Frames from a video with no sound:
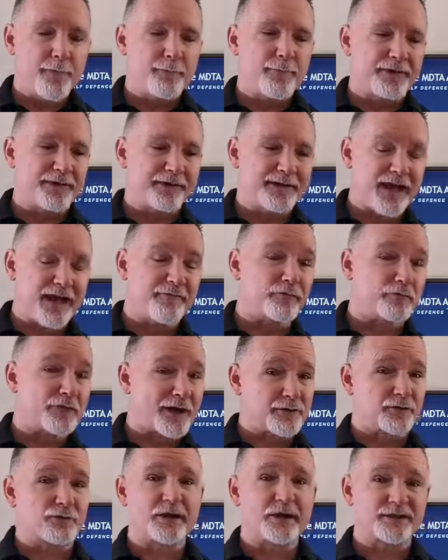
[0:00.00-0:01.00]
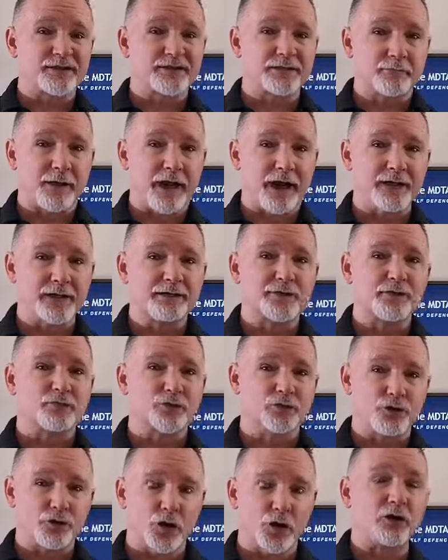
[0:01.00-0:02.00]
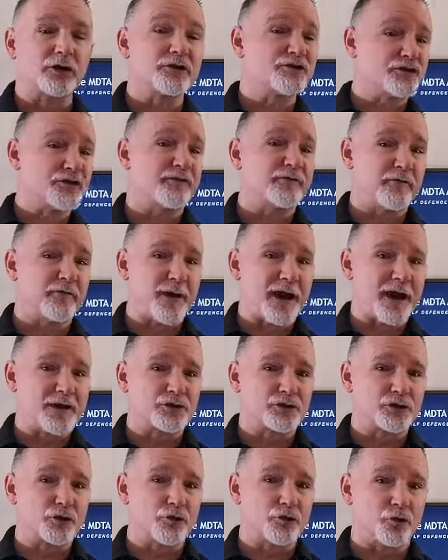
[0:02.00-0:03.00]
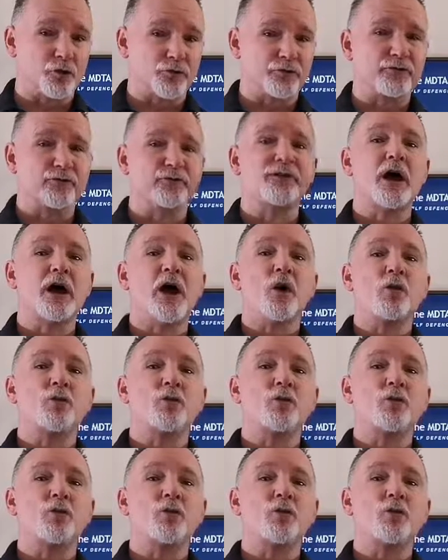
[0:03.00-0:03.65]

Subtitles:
but never underestimate the knowledge and information courses